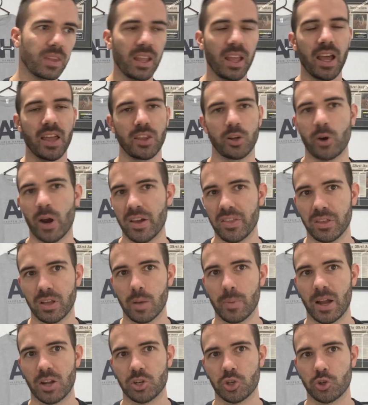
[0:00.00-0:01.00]
And the great thing
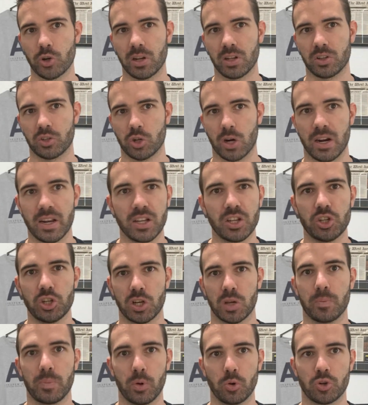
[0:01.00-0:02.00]
about strength training is you
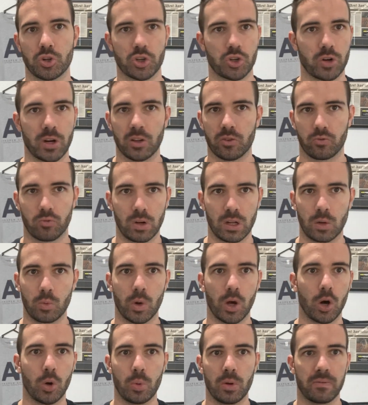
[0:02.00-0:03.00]
can build strength really
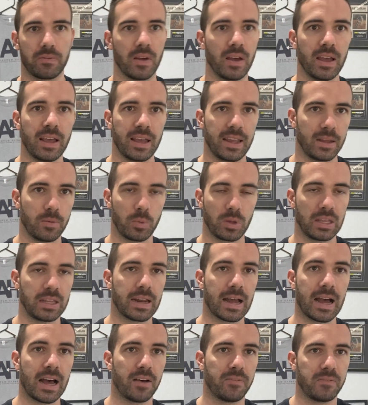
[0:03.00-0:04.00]
well within
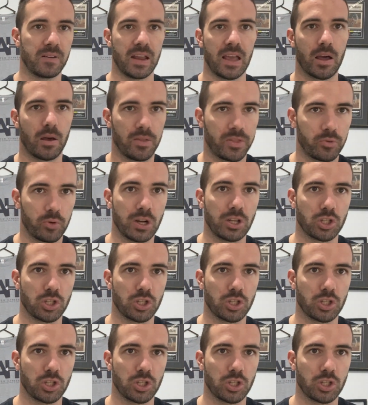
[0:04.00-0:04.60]
half an hour, three